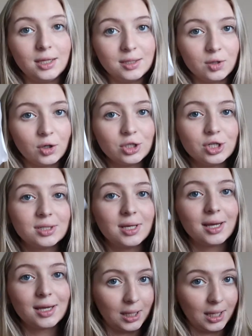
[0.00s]
These aren't just
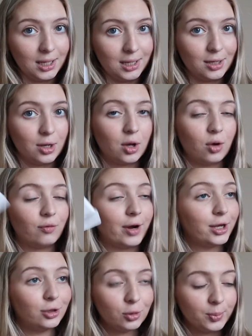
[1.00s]
like plain
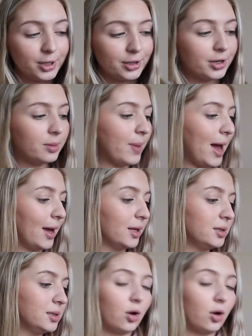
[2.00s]
regular period pads,